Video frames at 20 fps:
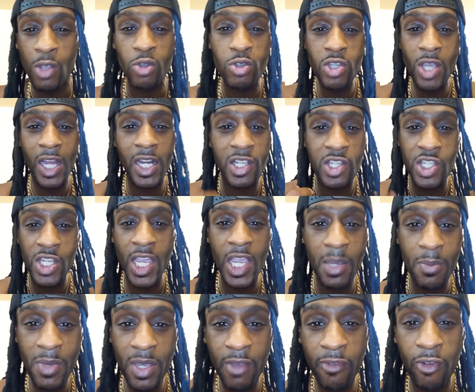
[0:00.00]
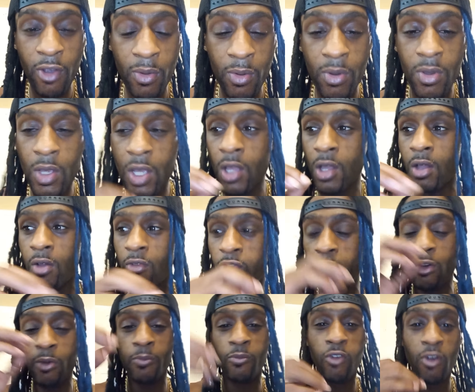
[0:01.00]
you try to shame me for,
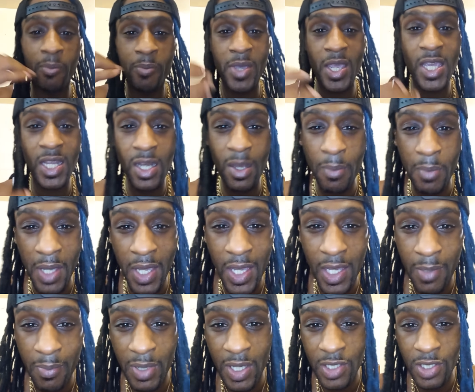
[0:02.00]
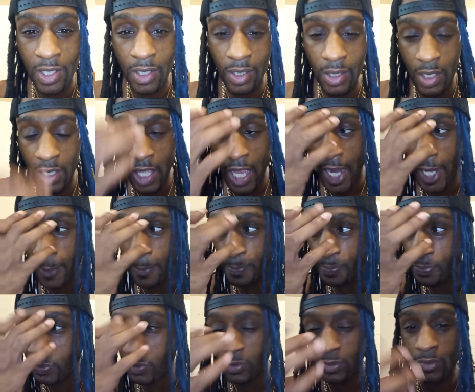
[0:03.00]
for, for being a man, basically. Like,
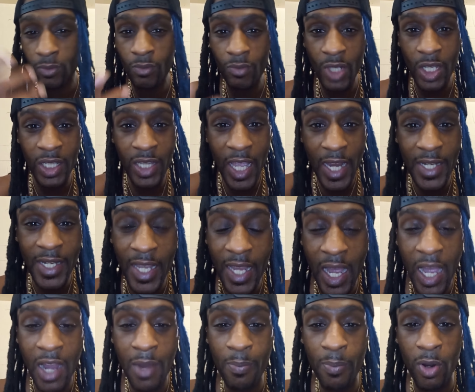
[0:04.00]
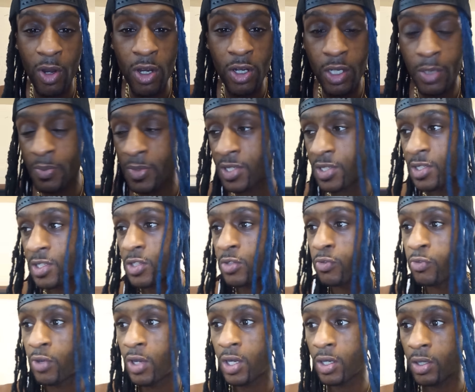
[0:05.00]
like they hypergamous as
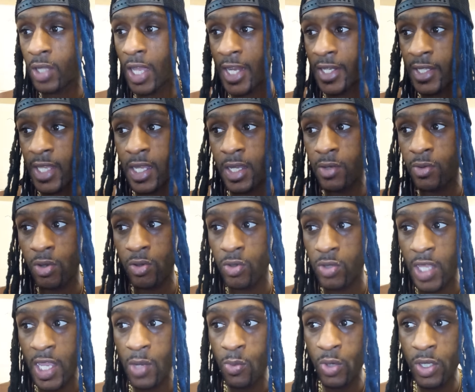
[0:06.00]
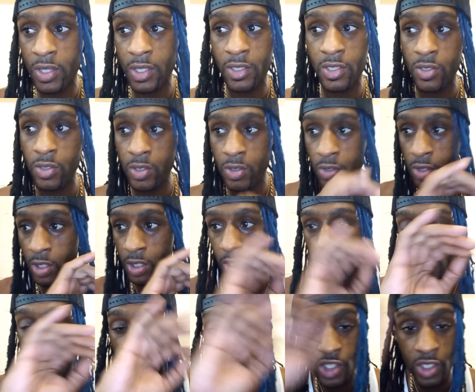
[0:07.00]
fuck. Like, they, they with the, the,
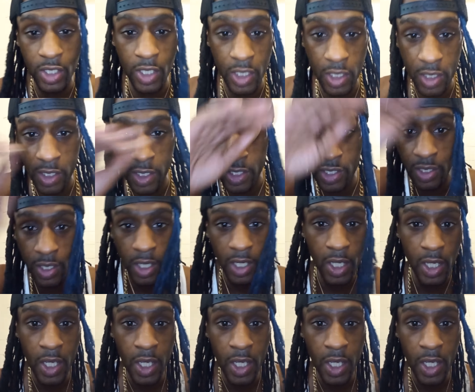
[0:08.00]
the, the, the